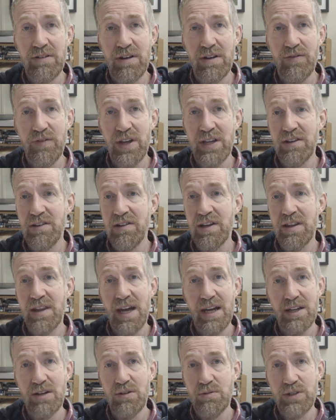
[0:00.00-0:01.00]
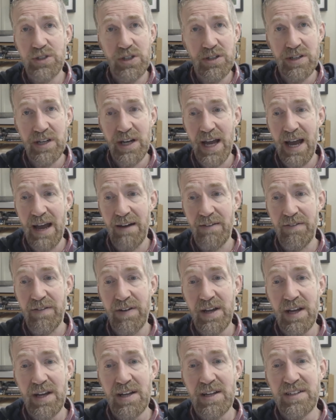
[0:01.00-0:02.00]
convincing that you shouldn't have.
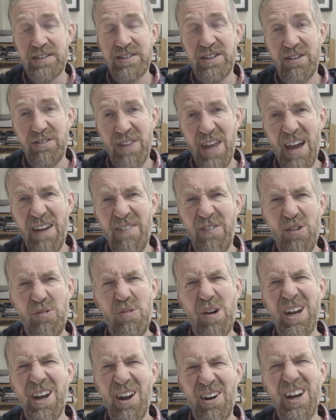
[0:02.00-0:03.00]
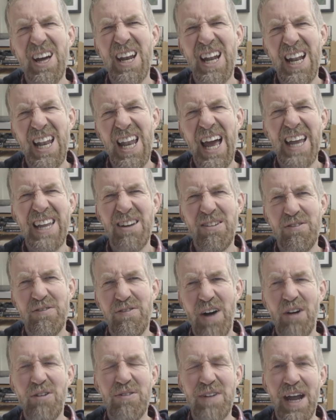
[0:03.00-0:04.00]
So therefore, we're not going to let you
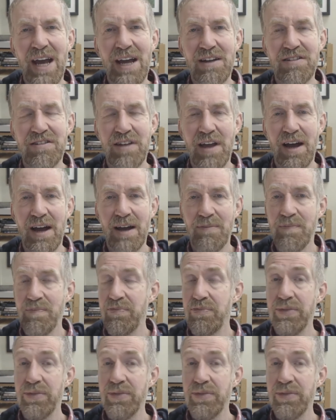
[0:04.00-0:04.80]
vote next time.